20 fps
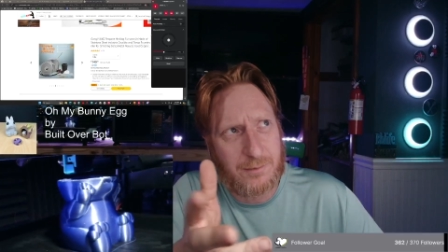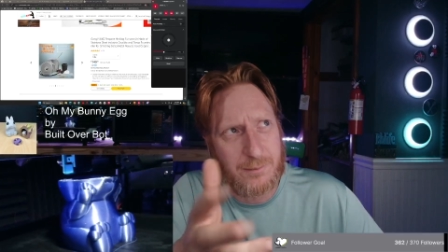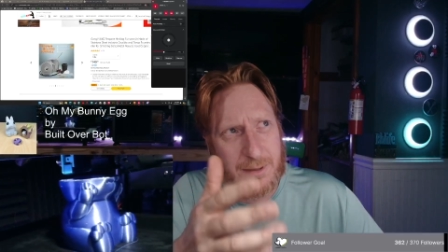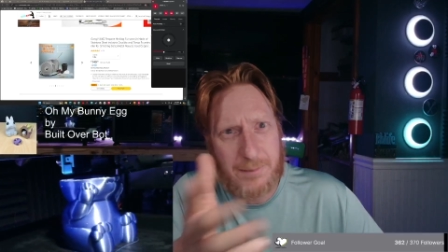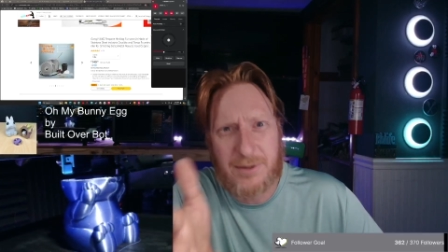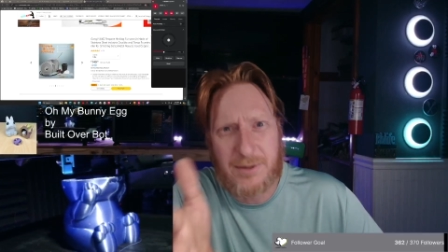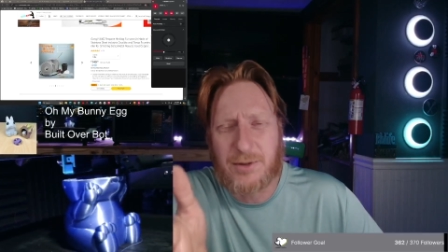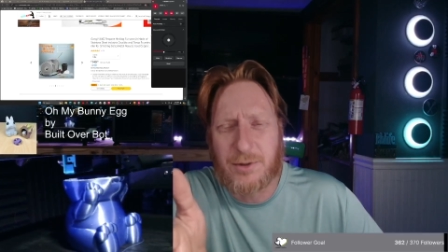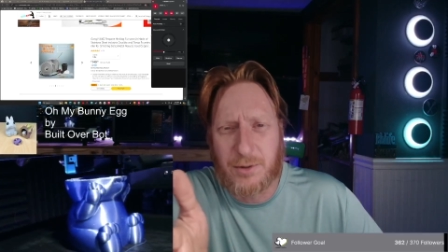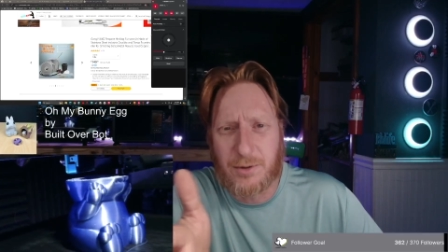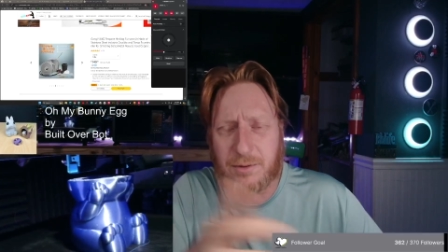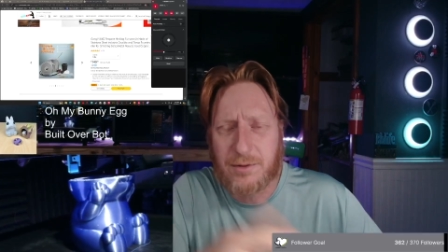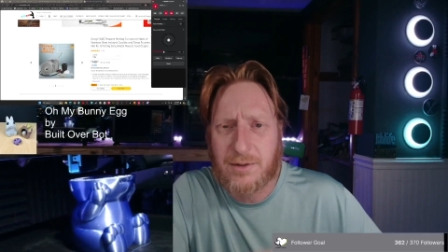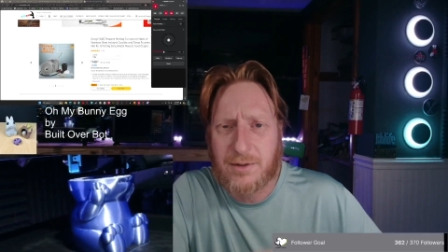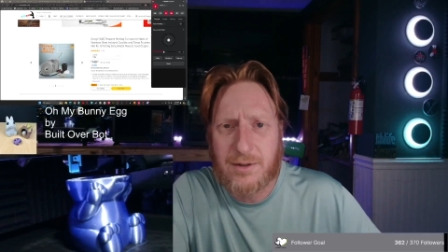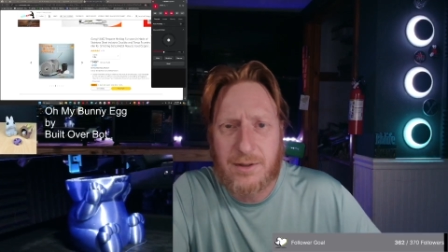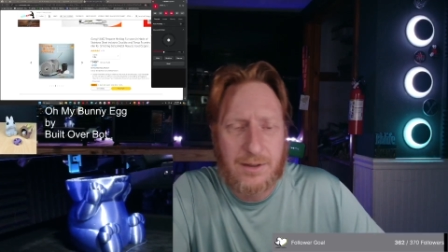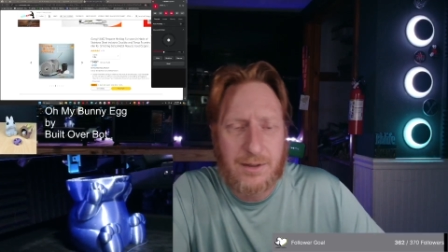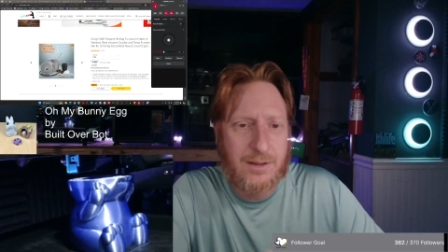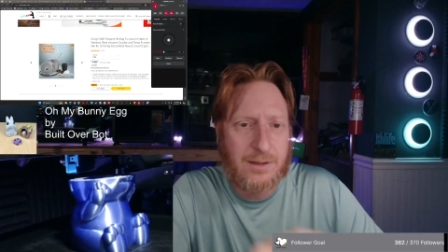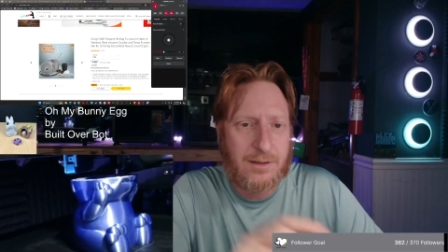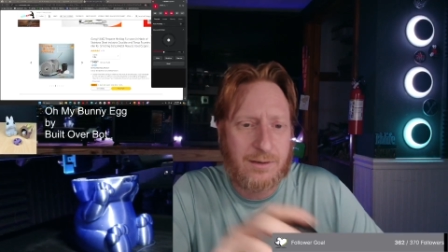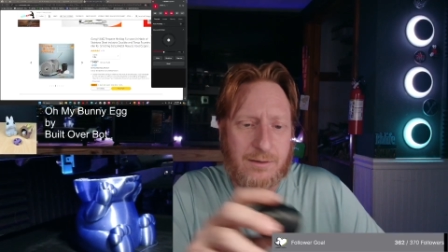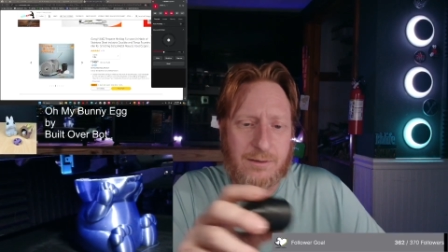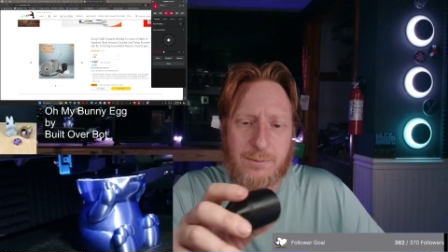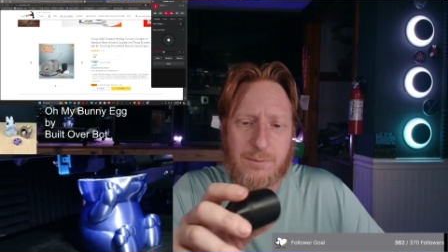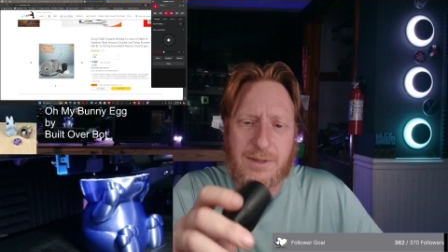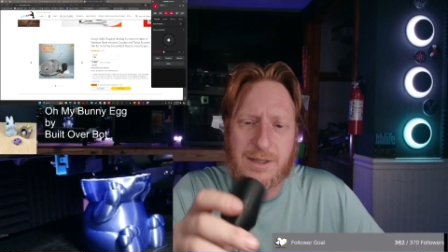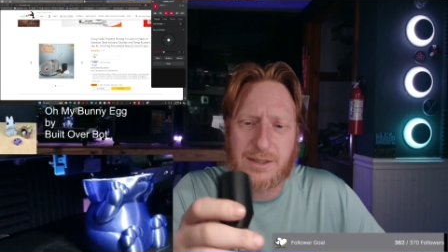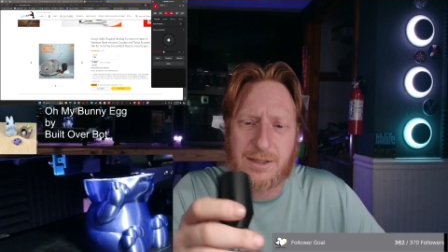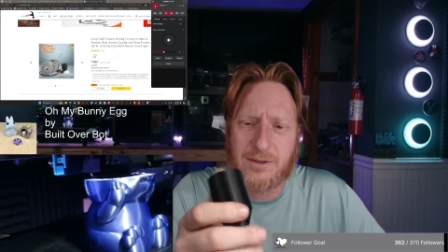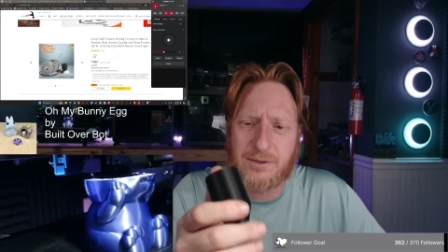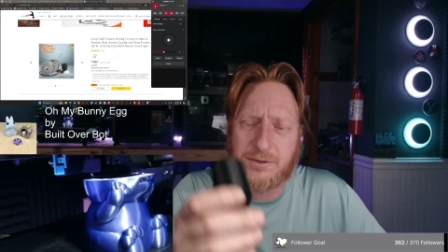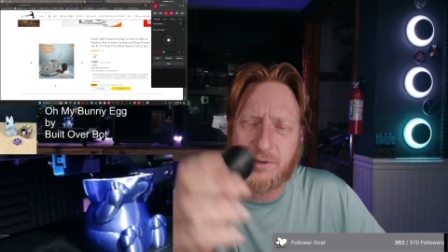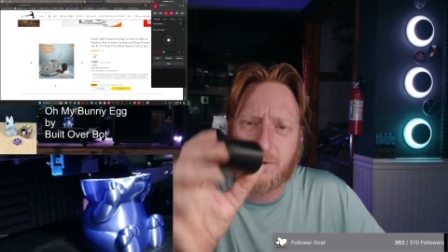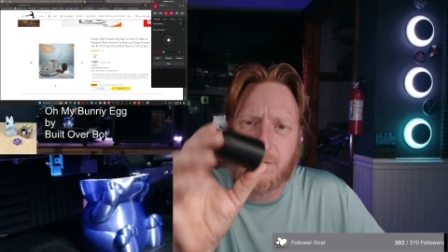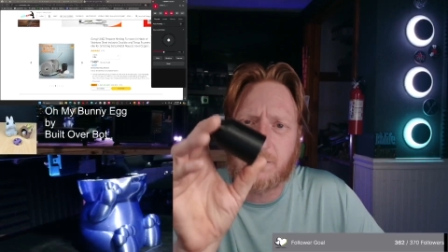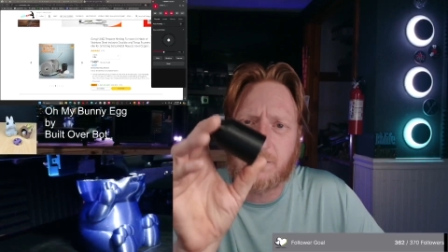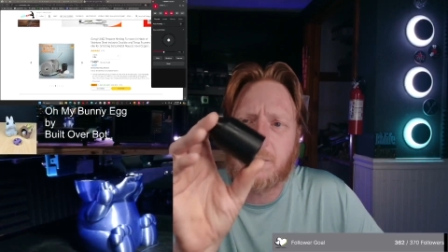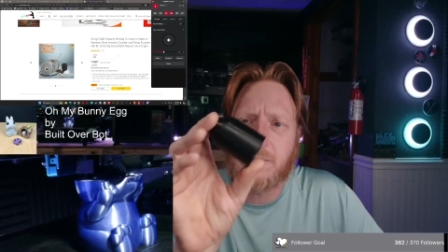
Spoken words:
maybe 2. Probably use 2.